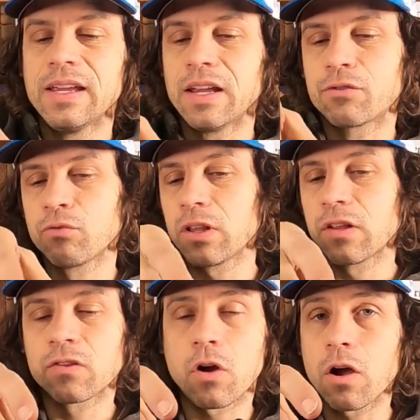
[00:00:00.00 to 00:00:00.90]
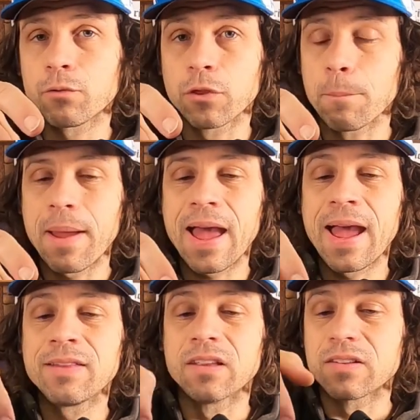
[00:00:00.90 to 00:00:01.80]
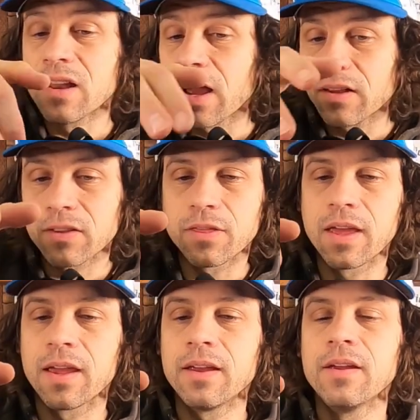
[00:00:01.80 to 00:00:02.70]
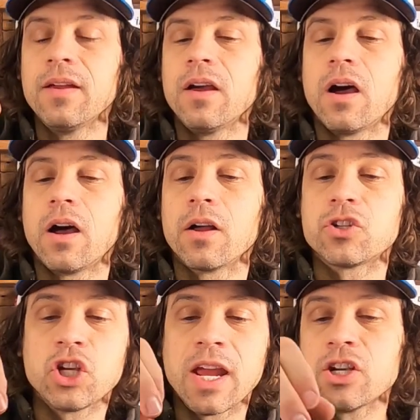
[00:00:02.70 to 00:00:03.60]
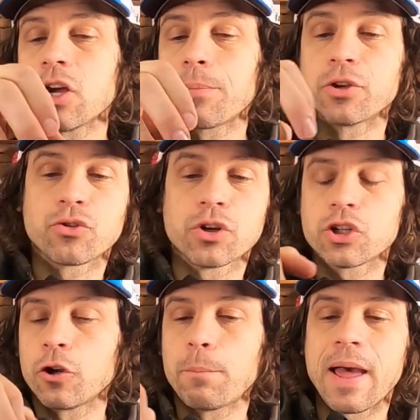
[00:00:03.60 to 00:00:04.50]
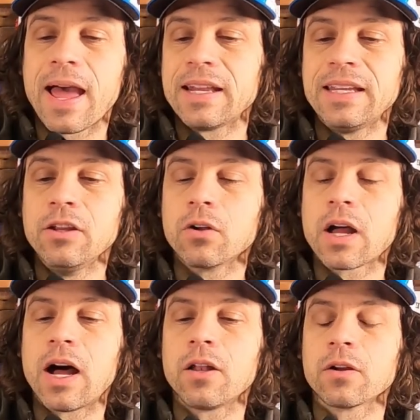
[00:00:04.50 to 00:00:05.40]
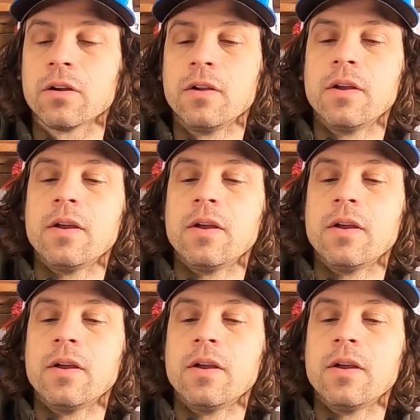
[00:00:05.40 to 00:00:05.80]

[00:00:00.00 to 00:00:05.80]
It's really soft with the pads. It's nice that they change up the traditional padded heel collar.